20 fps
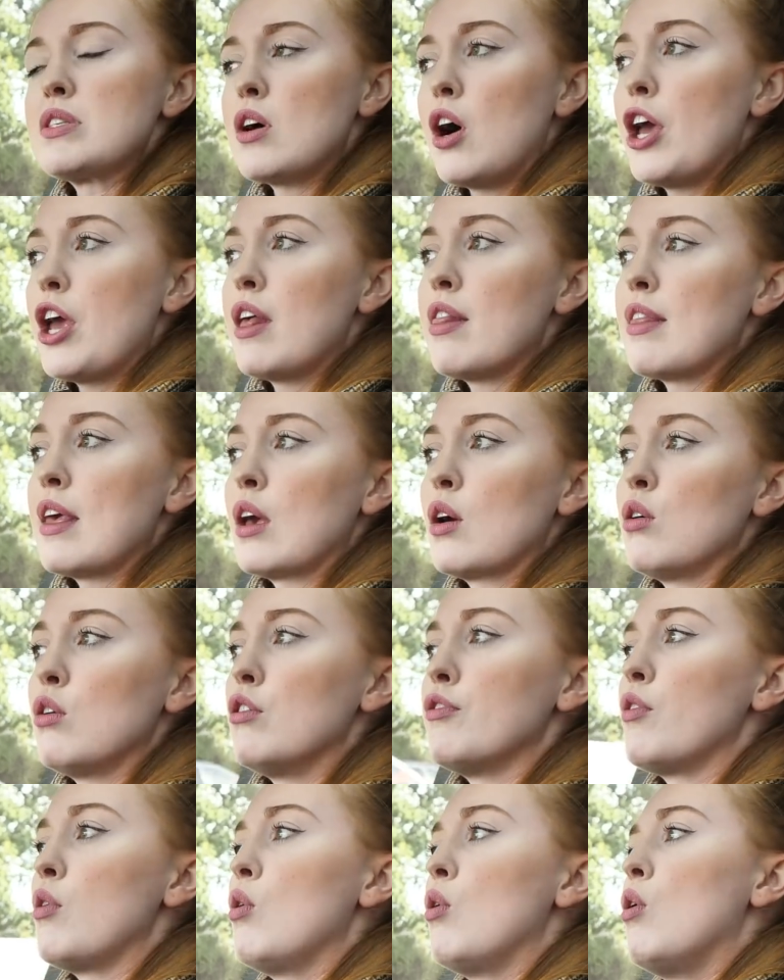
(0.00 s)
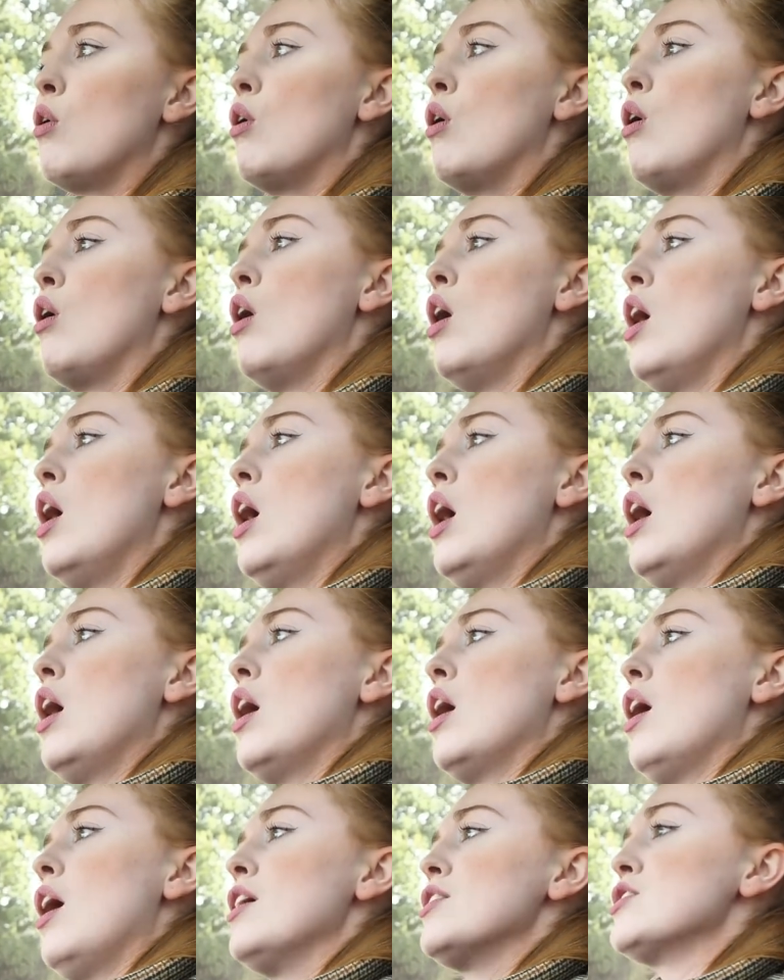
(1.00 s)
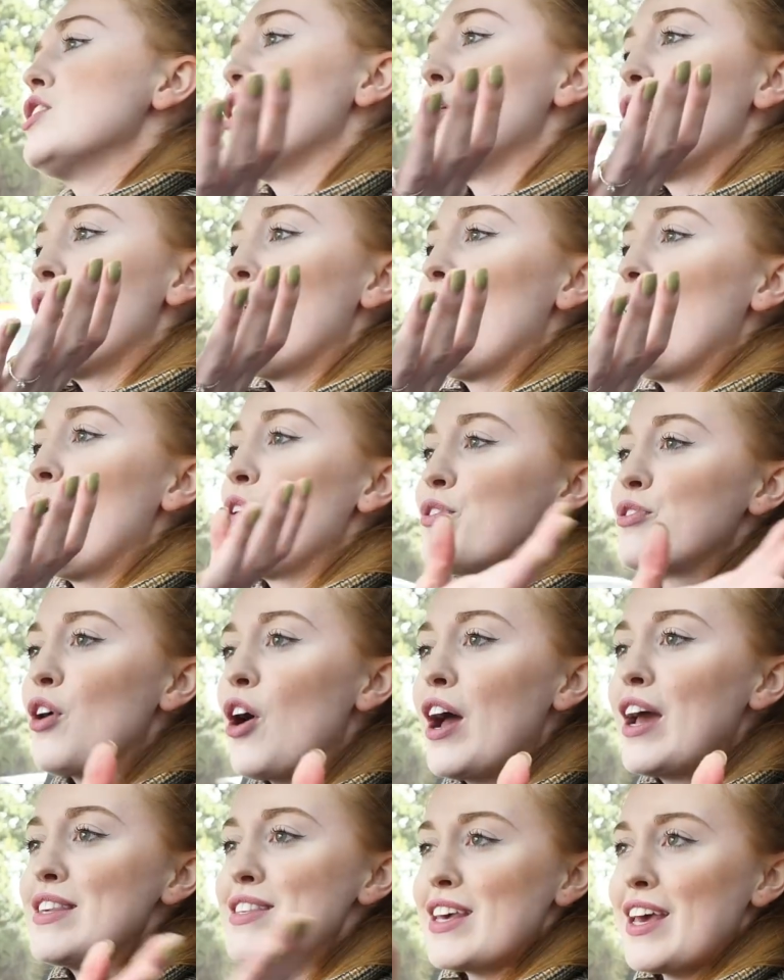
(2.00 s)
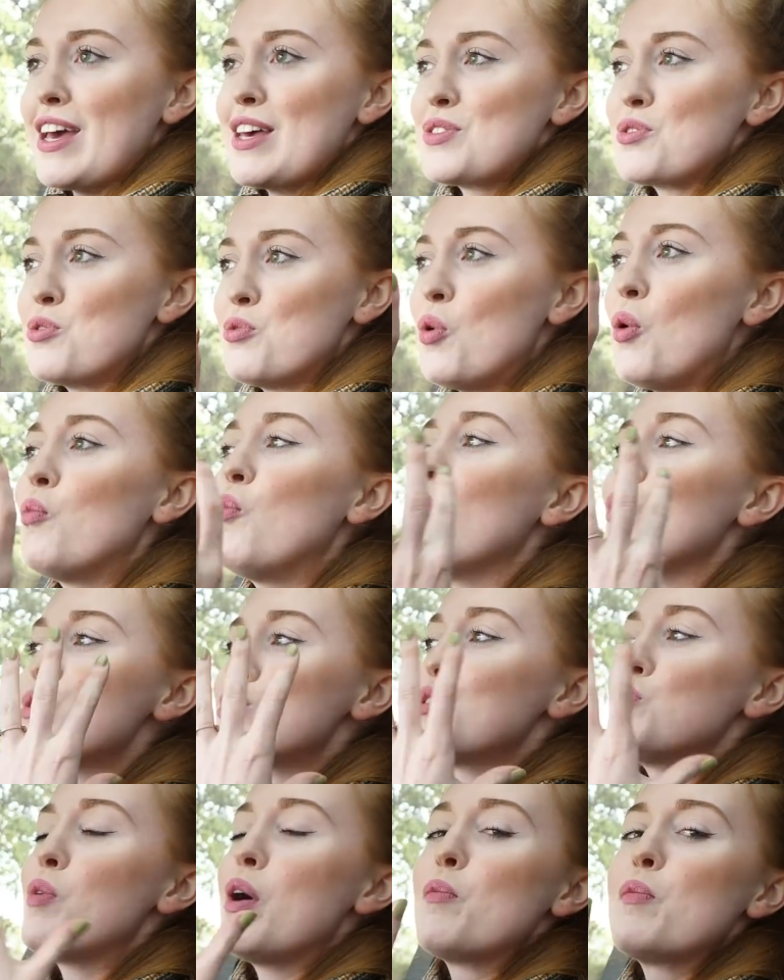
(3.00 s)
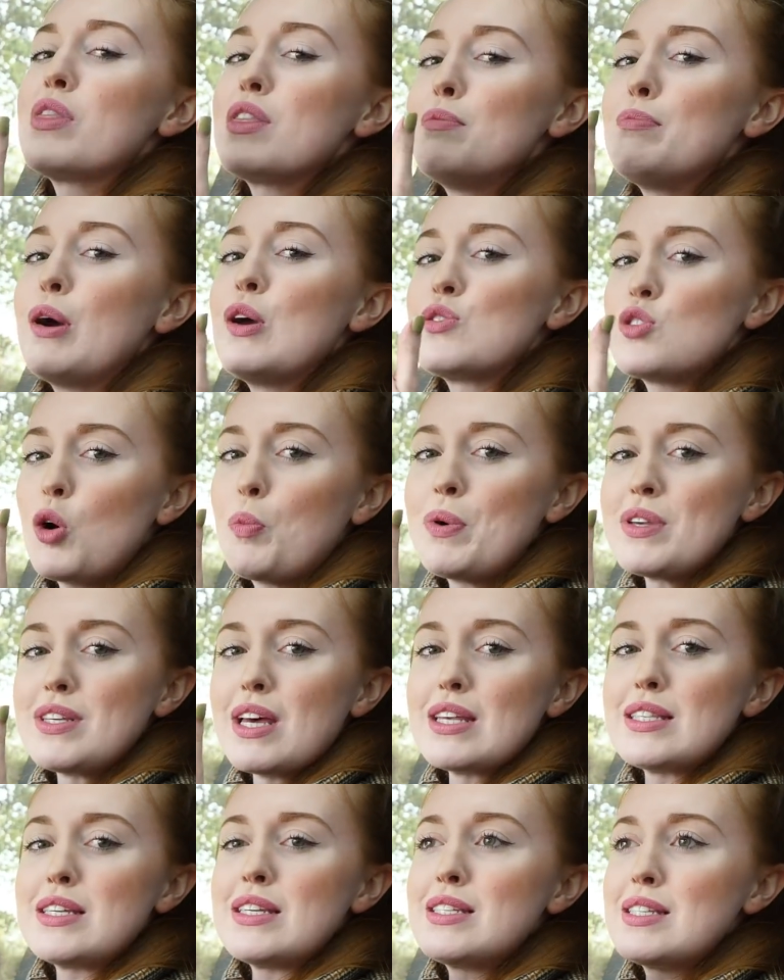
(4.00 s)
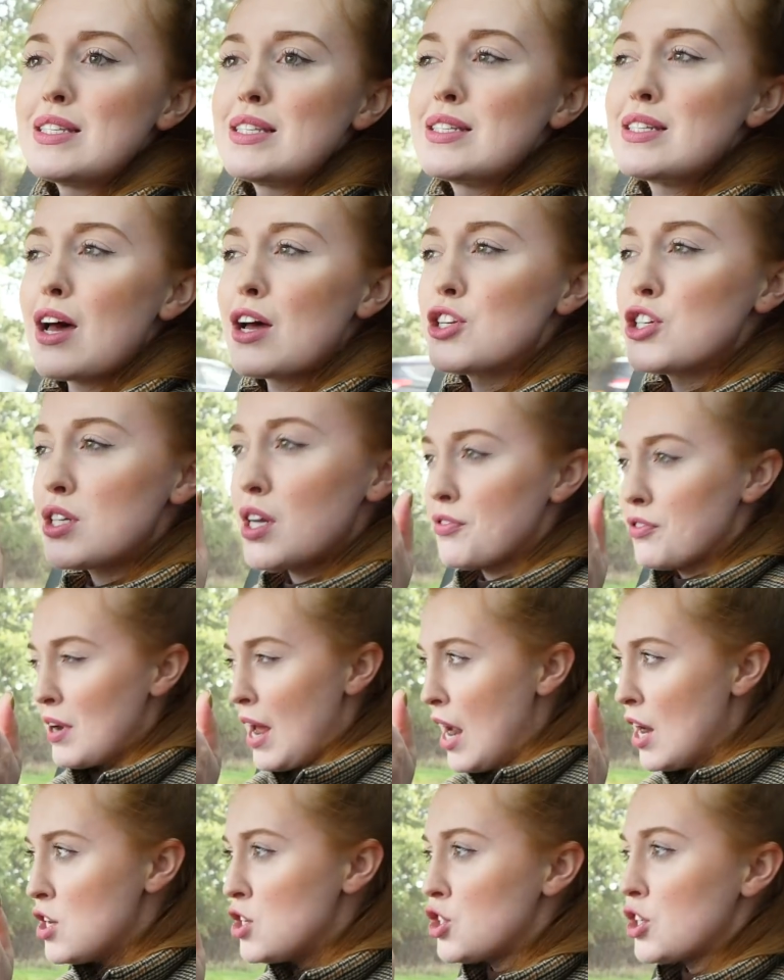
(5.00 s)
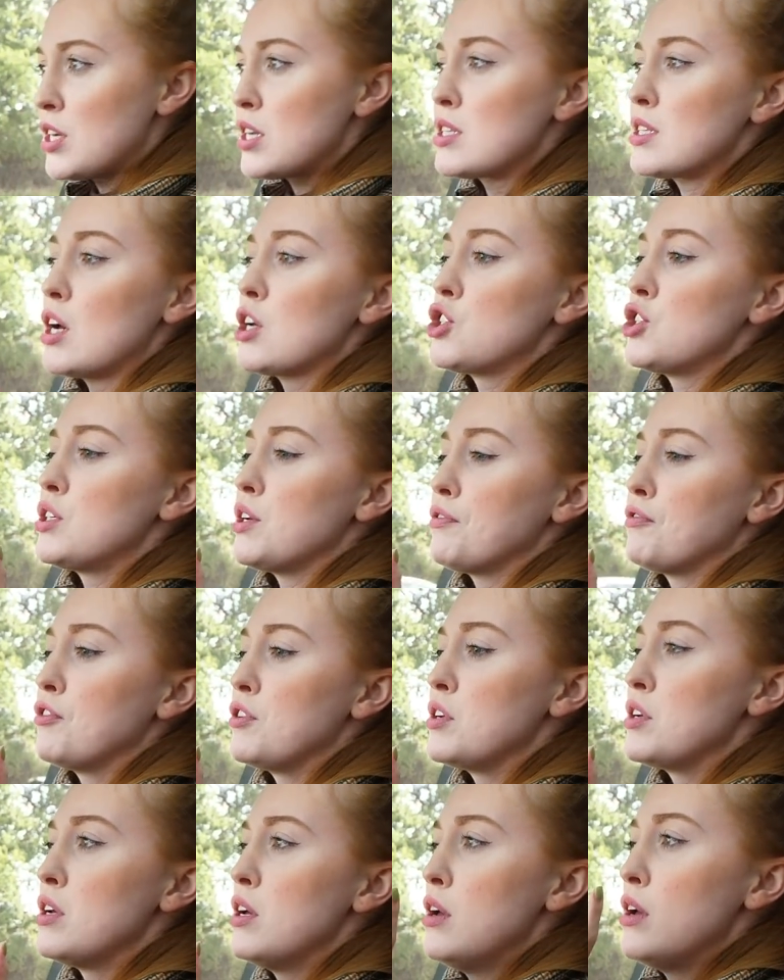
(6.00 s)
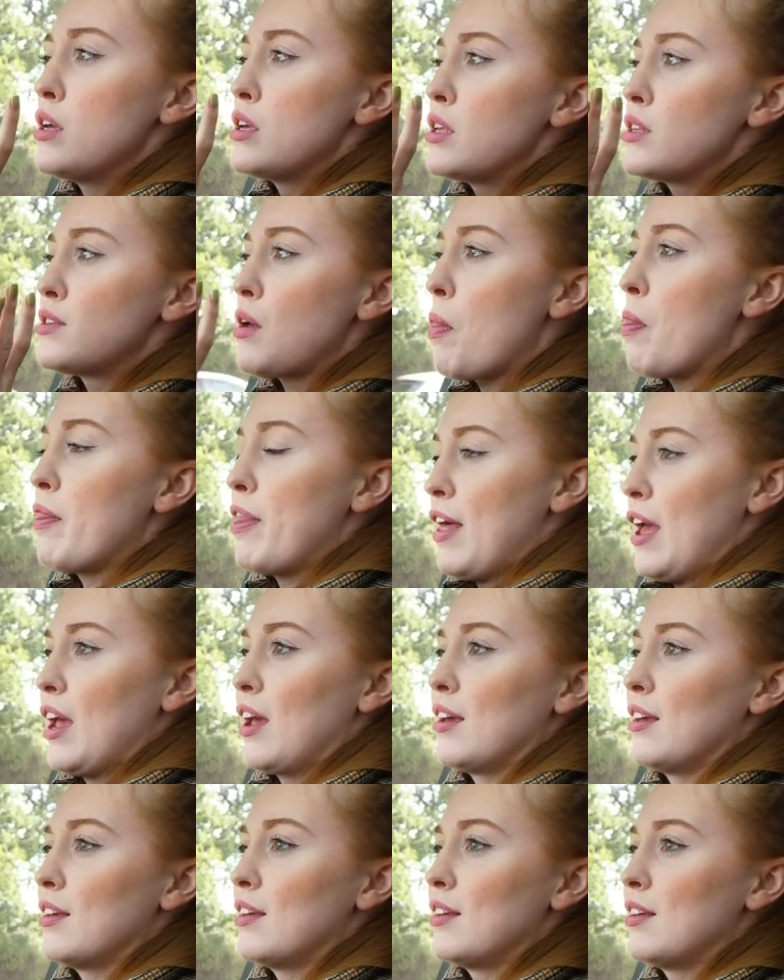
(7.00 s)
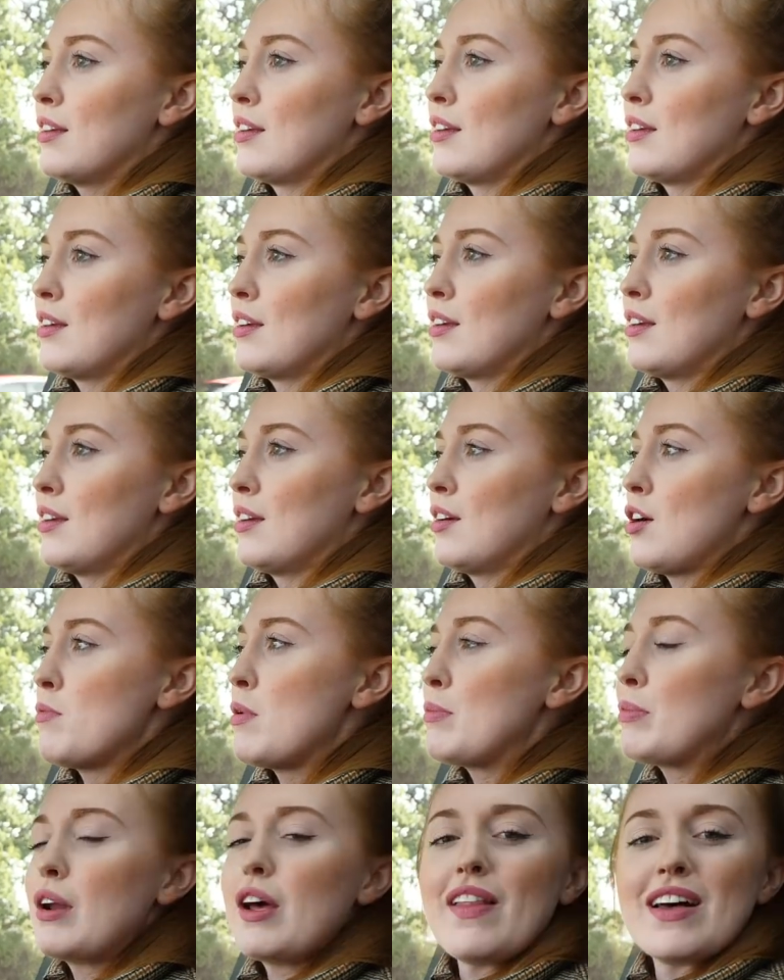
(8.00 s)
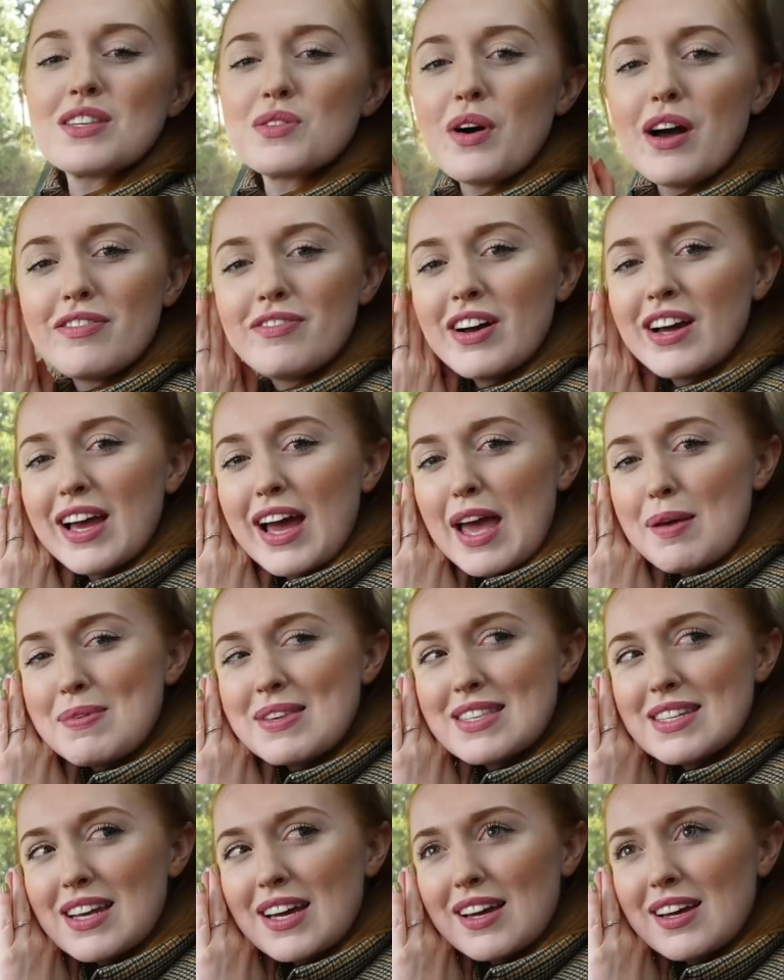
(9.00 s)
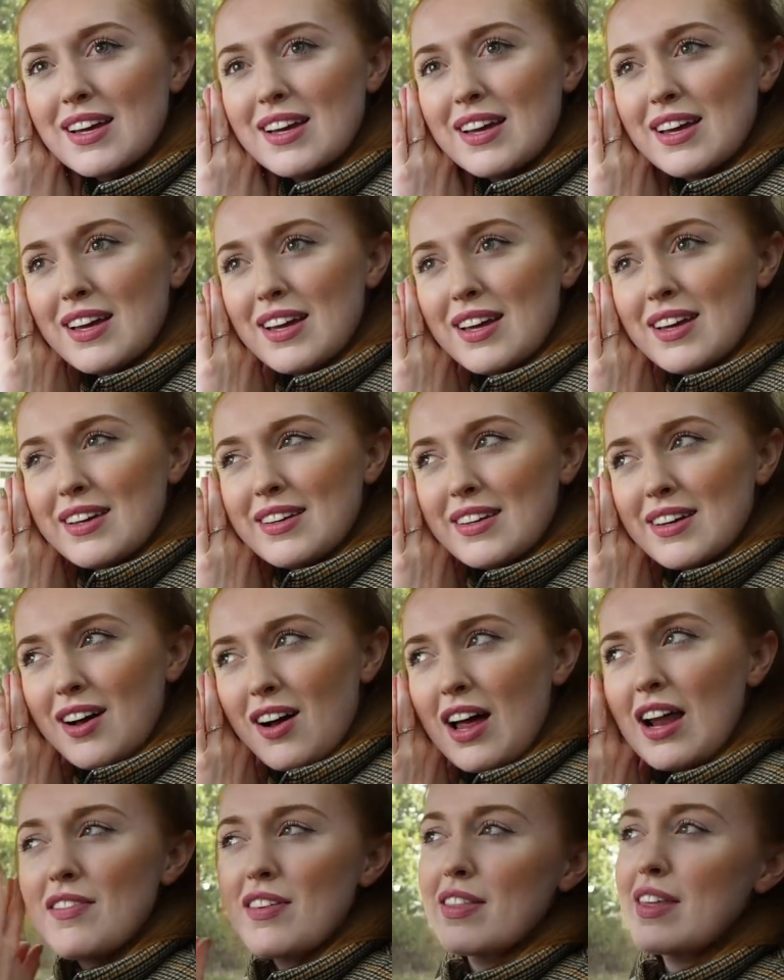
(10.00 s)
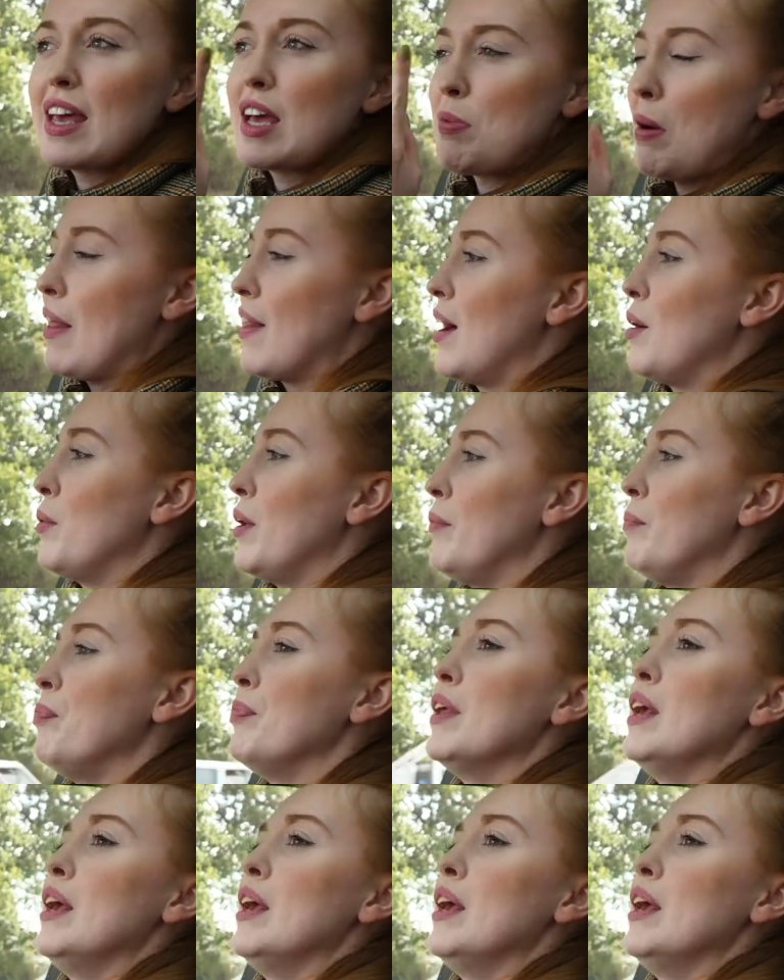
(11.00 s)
car you can think of, or I don't know, sizes, or what's the one with the most opposites? It's such a different engine, such a different something. Comment below. That's quite a fun game, isn't it? I'll have a think about that one.